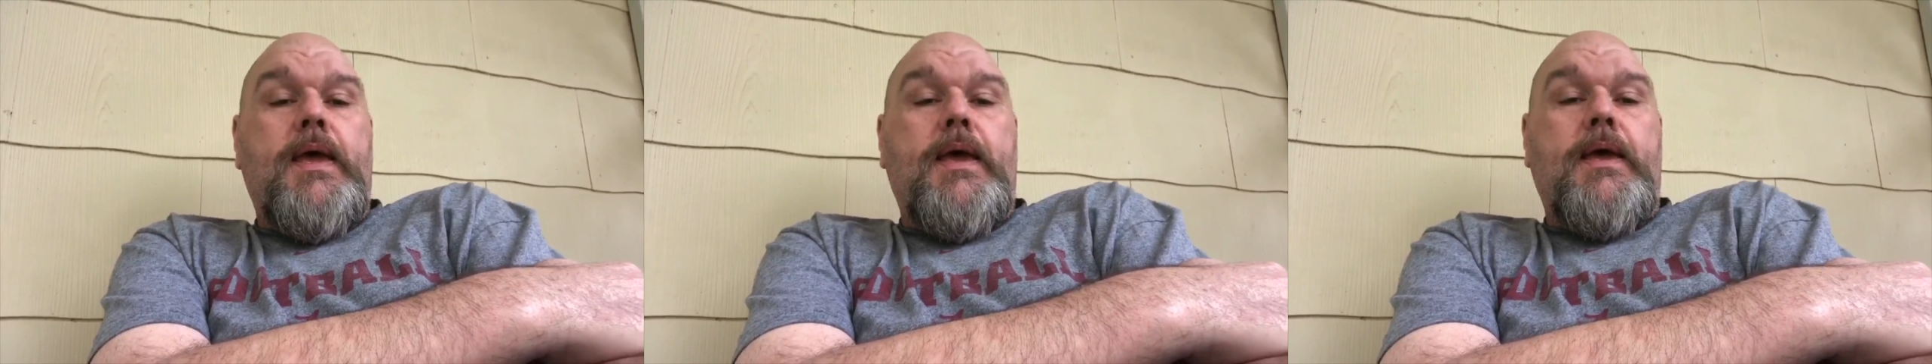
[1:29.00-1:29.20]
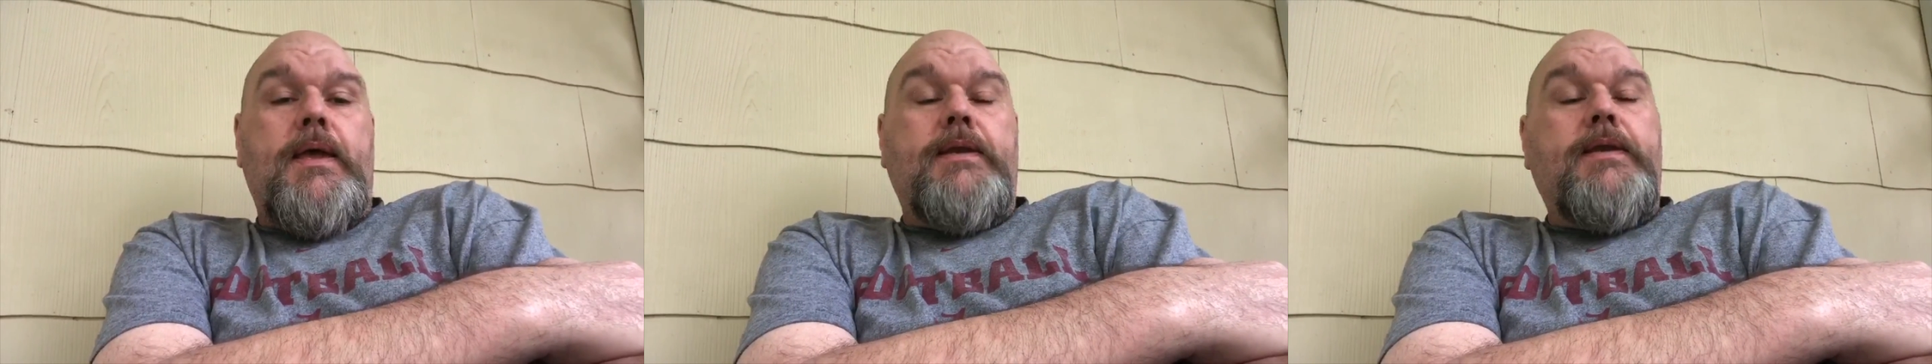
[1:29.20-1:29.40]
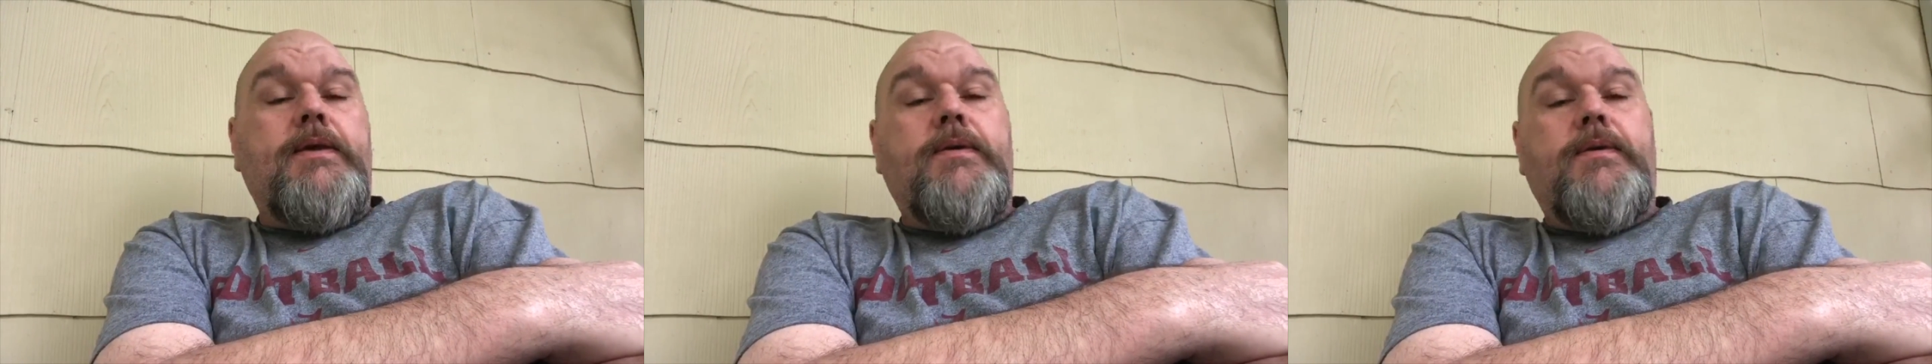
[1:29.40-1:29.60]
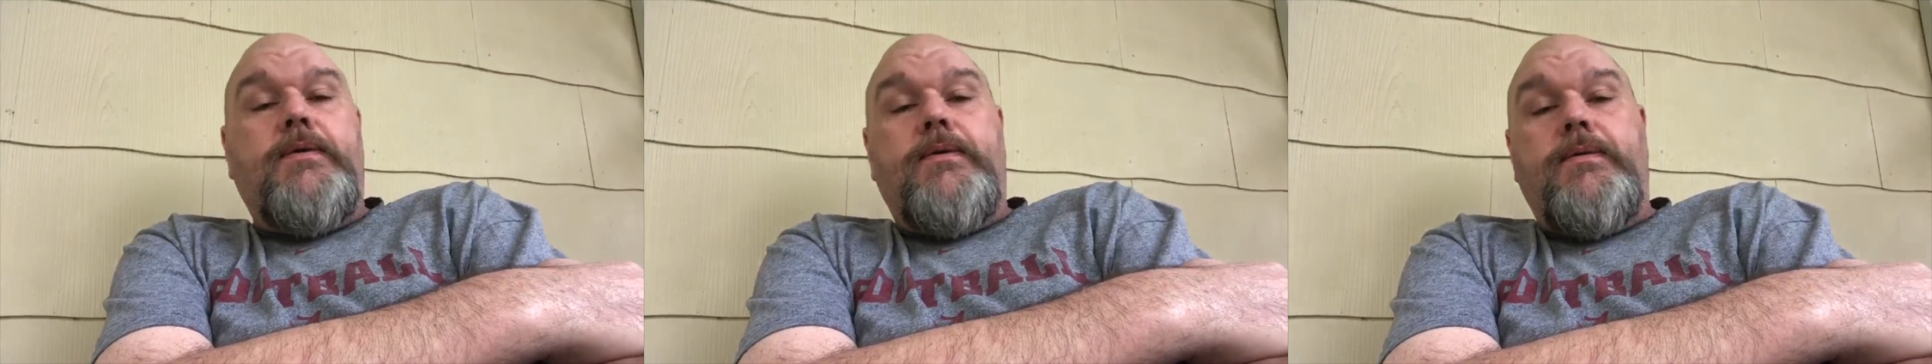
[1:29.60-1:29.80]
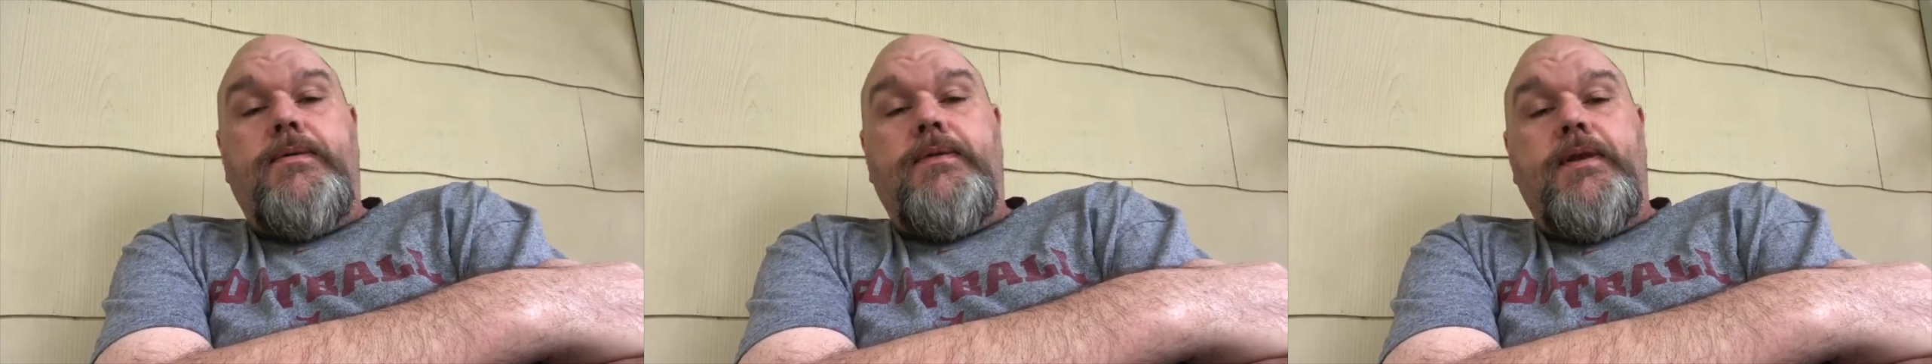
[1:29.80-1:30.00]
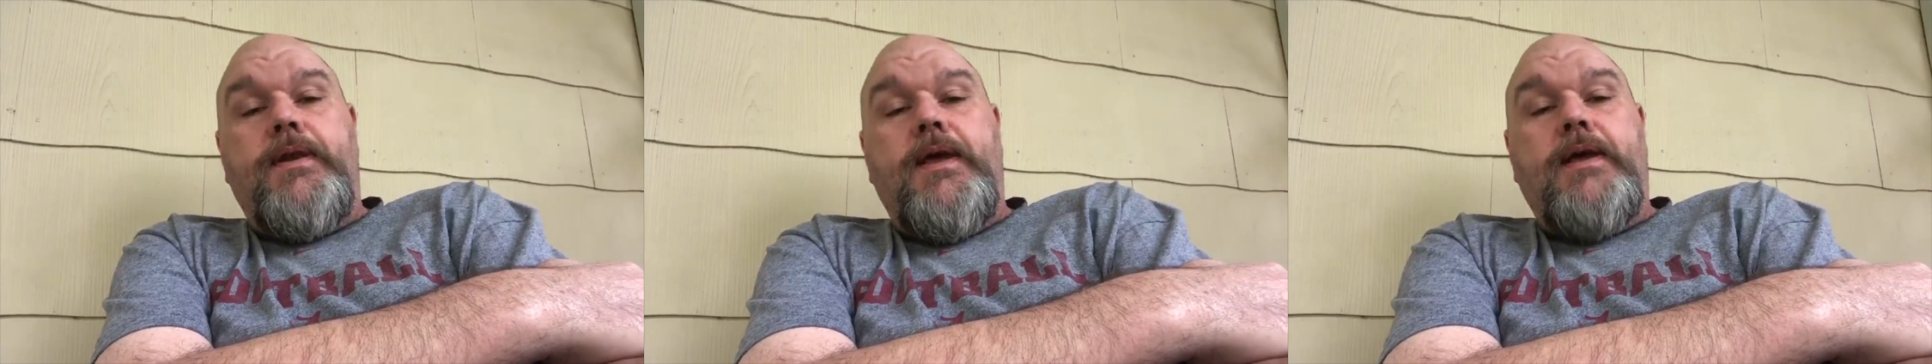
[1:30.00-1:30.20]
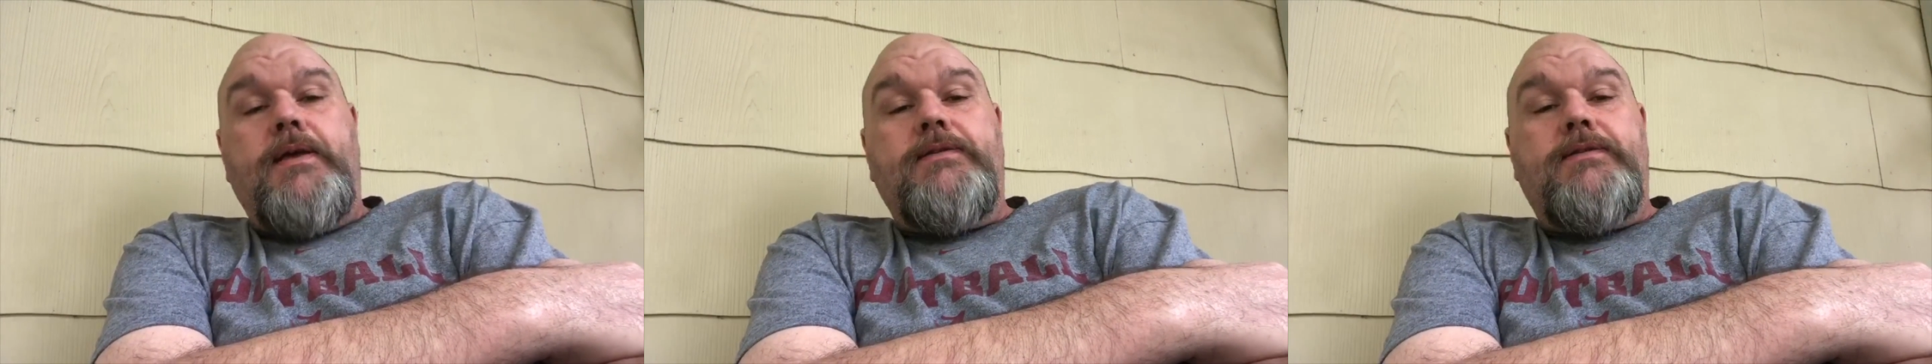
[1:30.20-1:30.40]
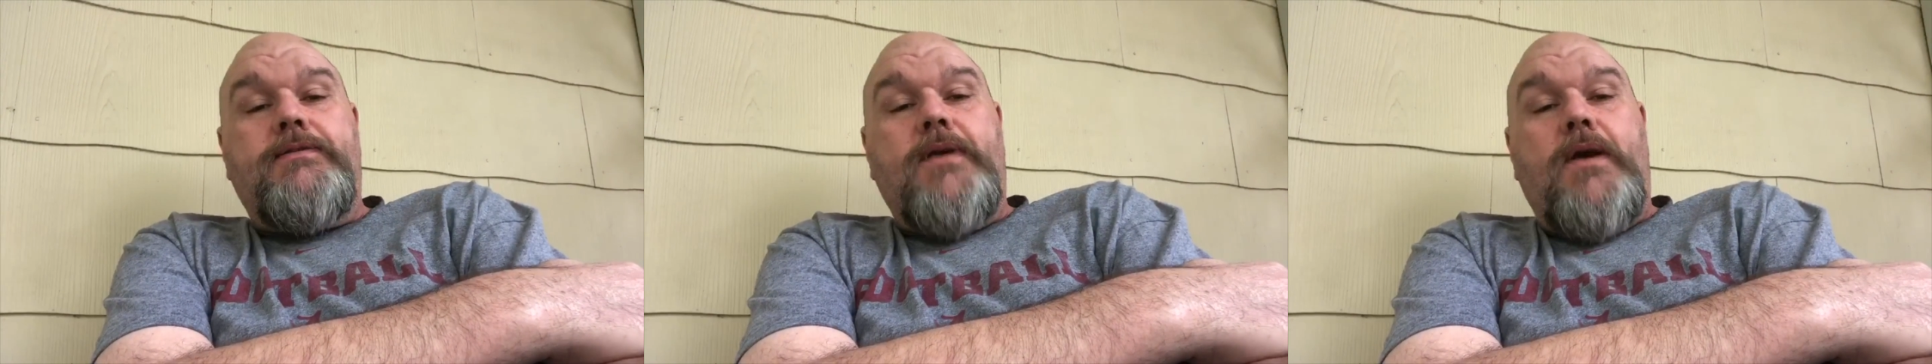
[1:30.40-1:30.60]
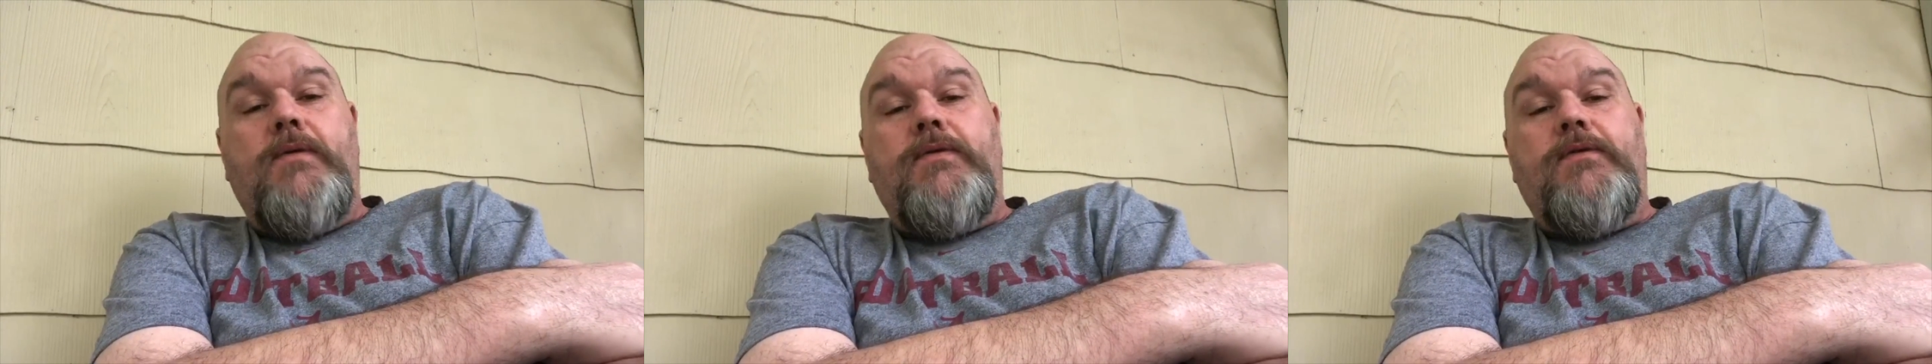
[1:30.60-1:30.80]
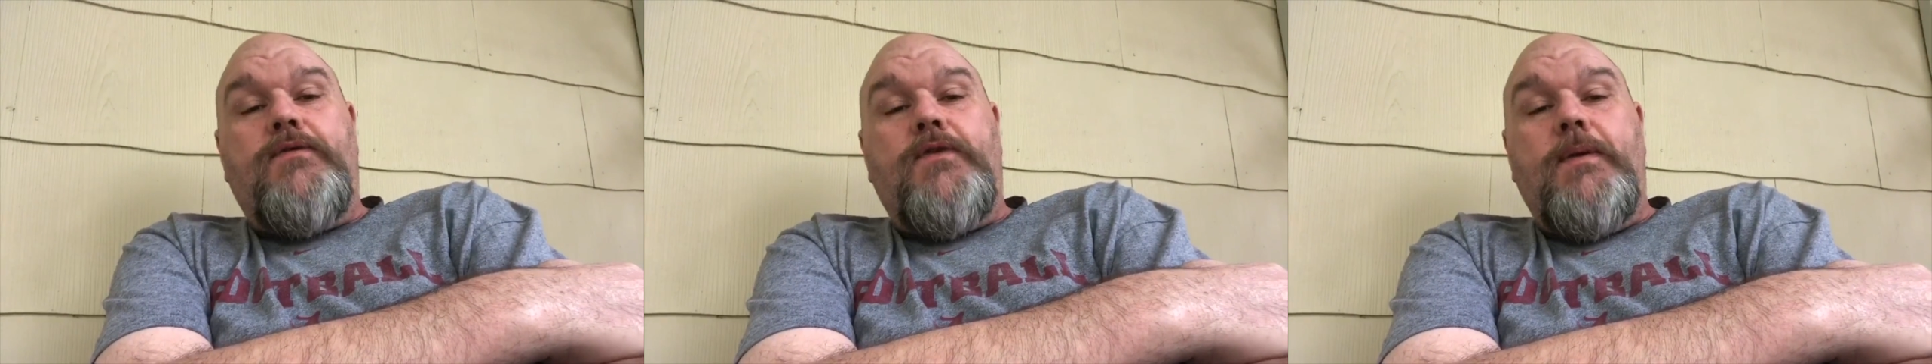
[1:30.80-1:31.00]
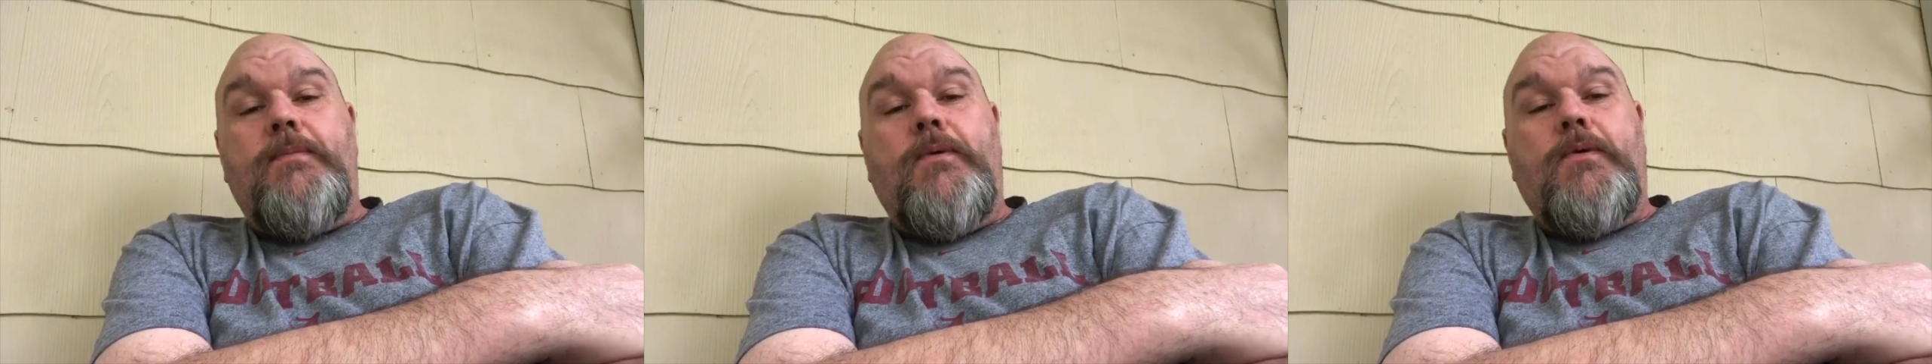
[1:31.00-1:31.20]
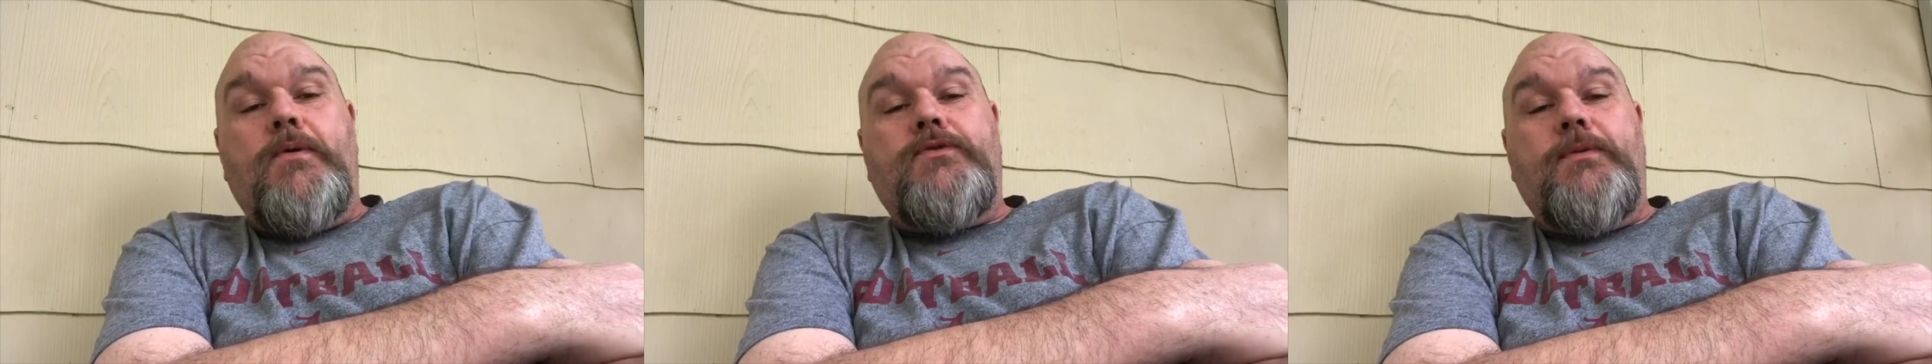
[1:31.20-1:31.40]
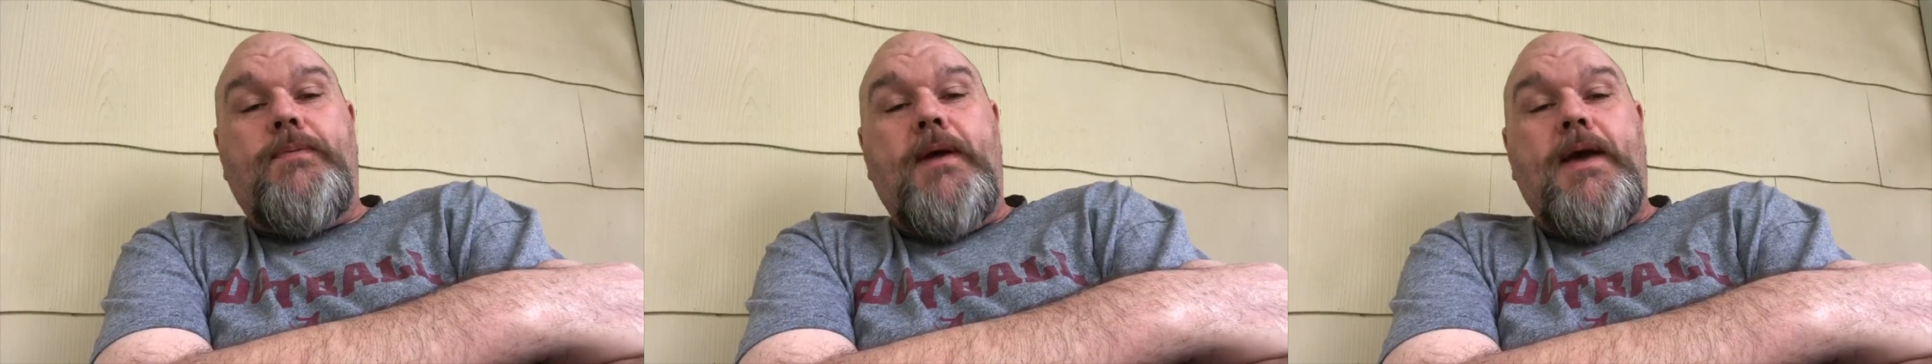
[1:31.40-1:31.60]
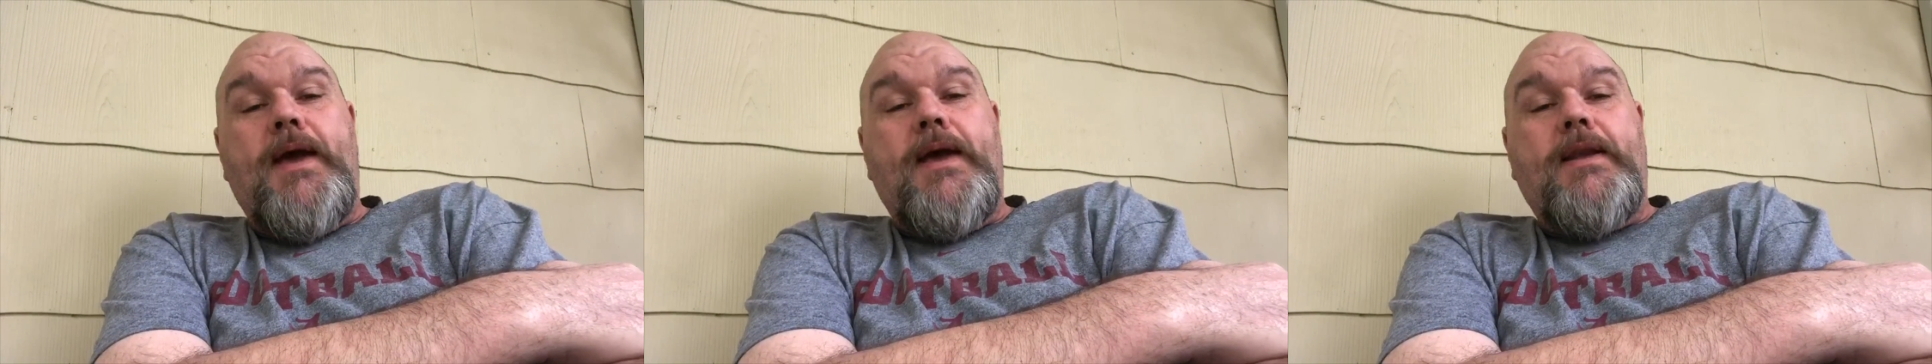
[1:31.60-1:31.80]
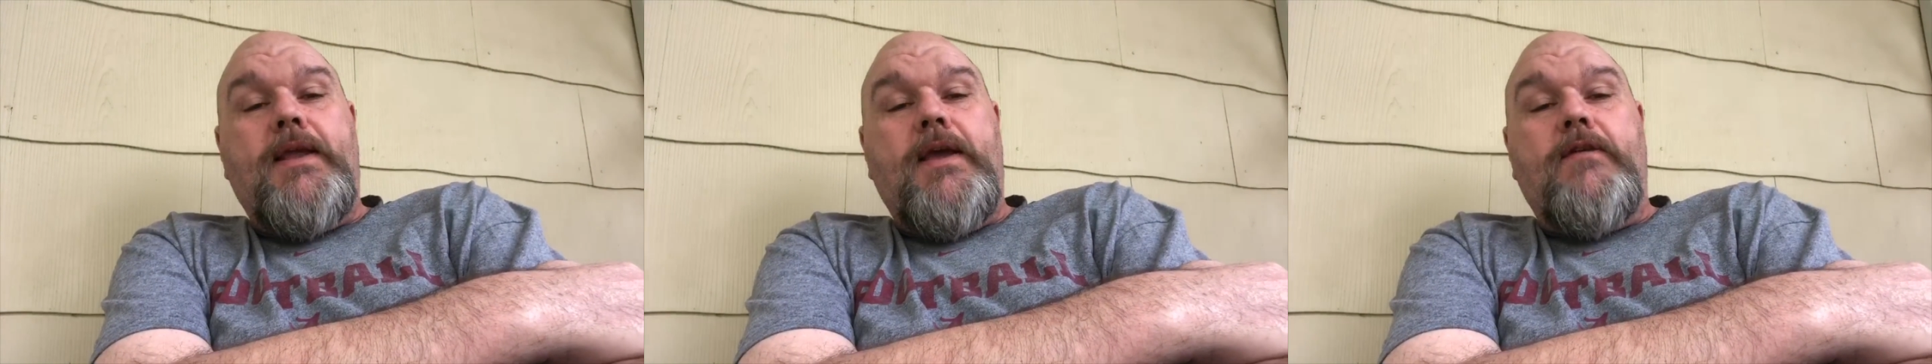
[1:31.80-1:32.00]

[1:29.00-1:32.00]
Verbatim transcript: until the next on the front porch of Pat,